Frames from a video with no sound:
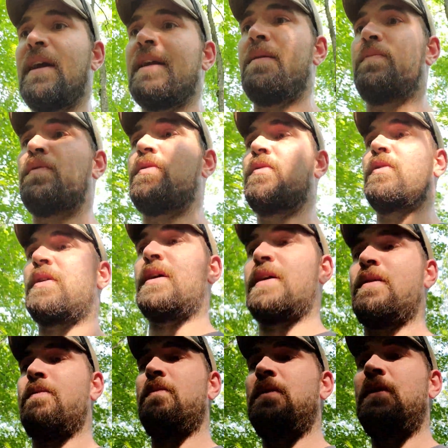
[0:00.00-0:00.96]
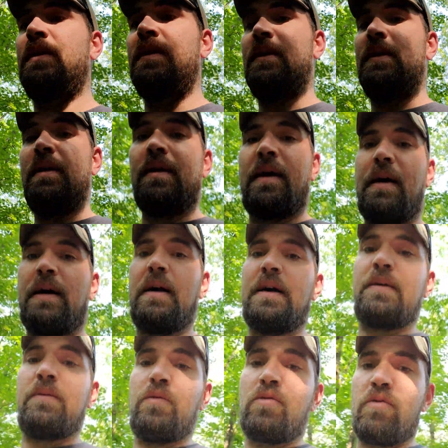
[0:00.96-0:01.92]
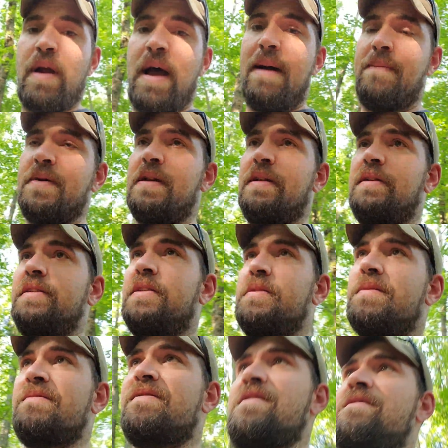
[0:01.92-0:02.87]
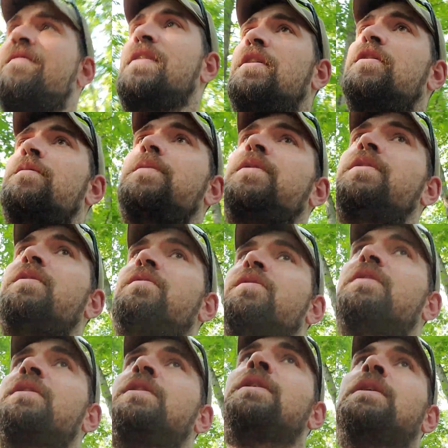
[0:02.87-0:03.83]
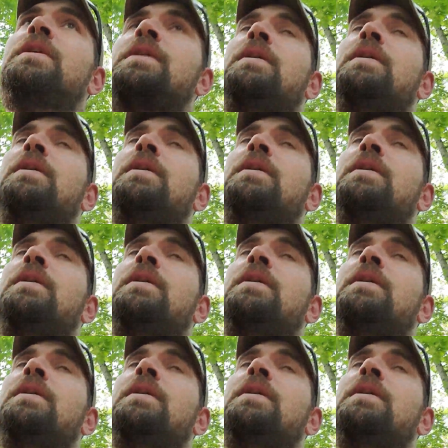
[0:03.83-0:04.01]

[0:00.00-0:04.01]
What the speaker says: kind of program. We'll wrap it into some of our Fire and Manuever